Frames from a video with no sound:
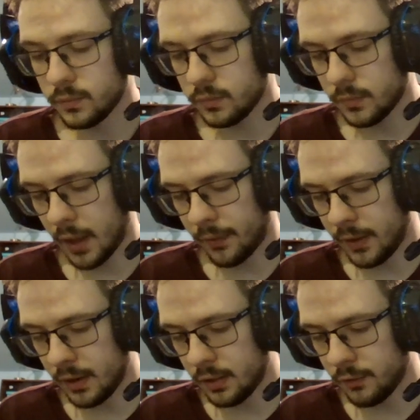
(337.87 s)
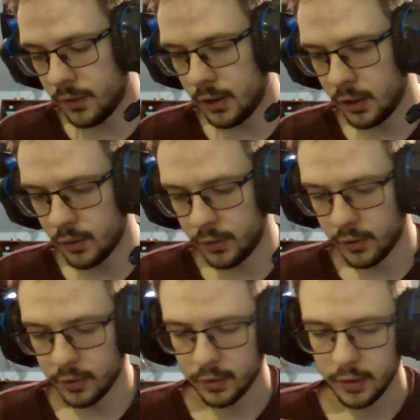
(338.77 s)
at the end of the video
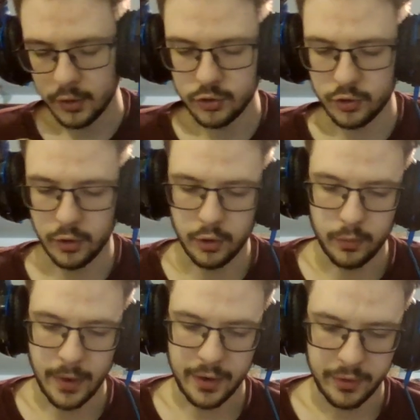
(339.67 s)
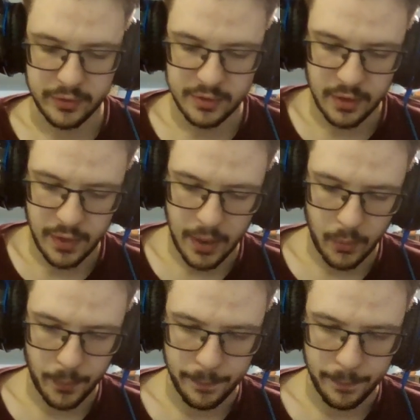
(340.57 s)
here, so you can go back and see that one.